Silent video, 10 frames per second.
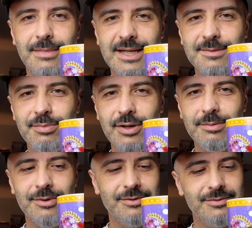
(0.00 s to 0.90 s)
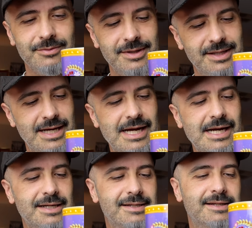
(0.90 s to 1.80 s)
Mine's purple with a
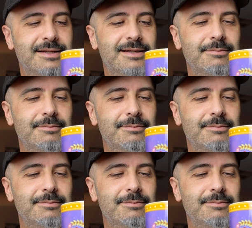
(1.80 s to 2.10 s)
heart